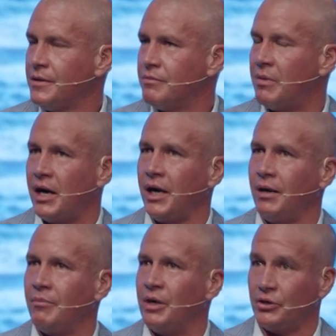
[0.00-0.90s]
My
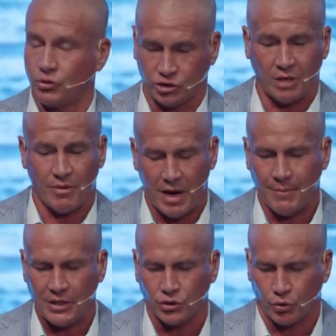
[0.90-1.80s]
mentor, some of my
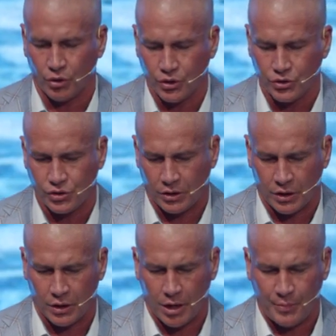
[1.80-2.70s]
mentors
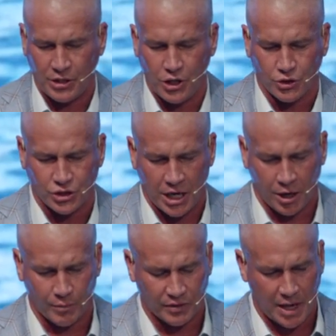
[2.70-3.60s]
are up in years
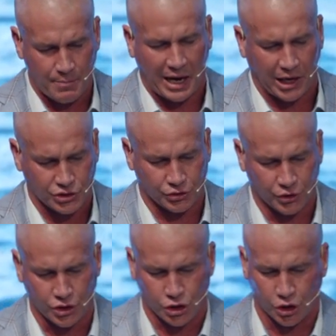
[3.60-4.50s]
now, but they pastored
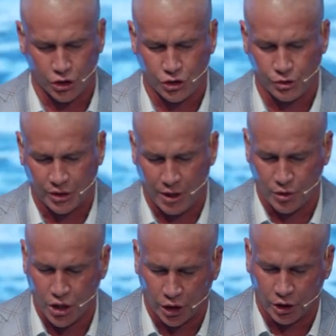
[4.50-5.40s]
a church when they were
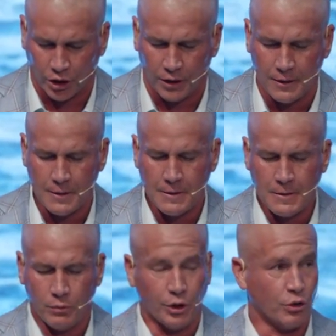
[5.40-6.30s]
younger,
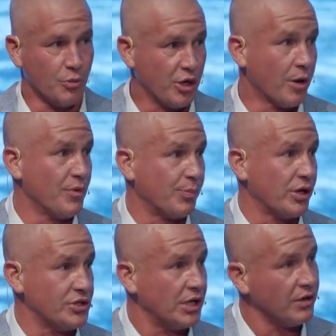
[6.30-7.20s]
went on to become the
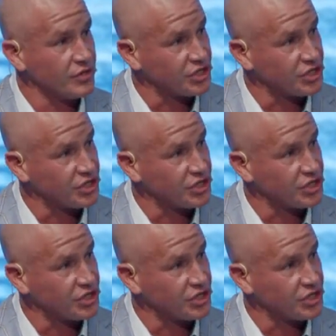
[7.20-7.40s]
president of the